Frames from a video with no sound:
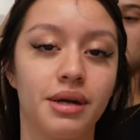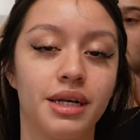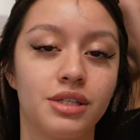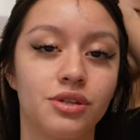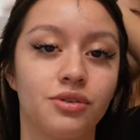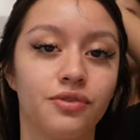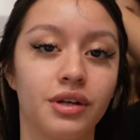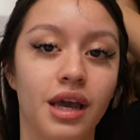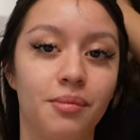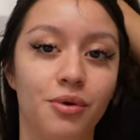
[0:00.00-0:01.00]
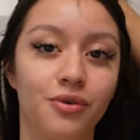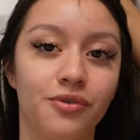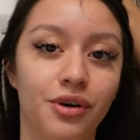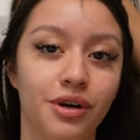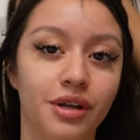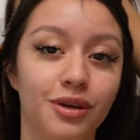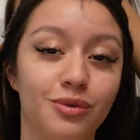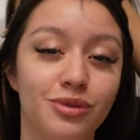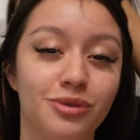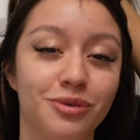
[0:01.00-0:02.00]
my dad's girlfriend came over, and they
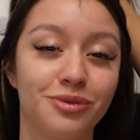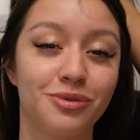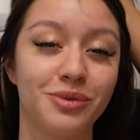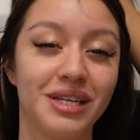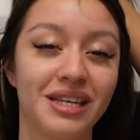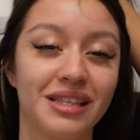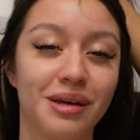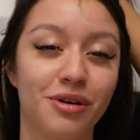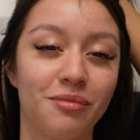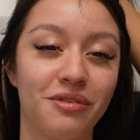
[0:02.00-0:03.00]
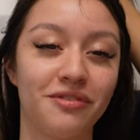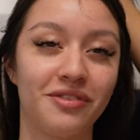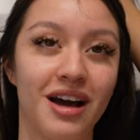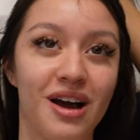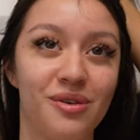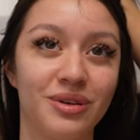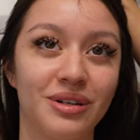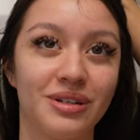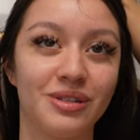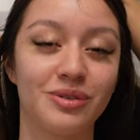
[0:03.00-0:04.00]
were so sweet. They brought me
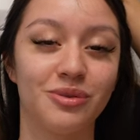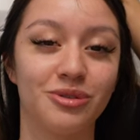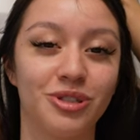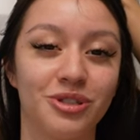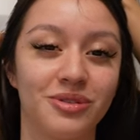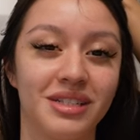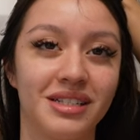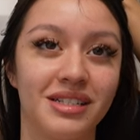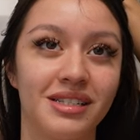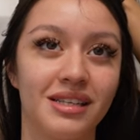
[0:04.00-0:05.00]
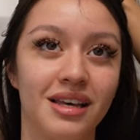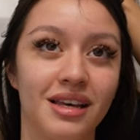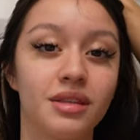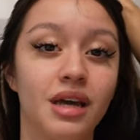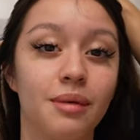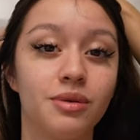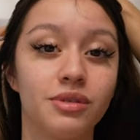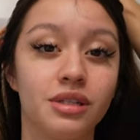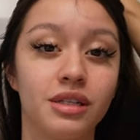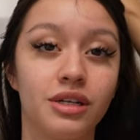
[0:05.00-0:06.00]
flowers, groceries. Gabby
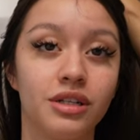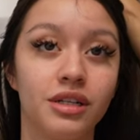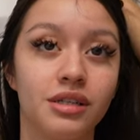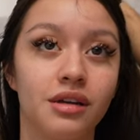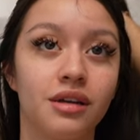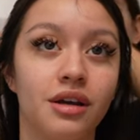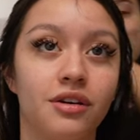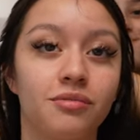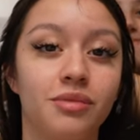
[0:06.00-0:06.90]
was literally taking care of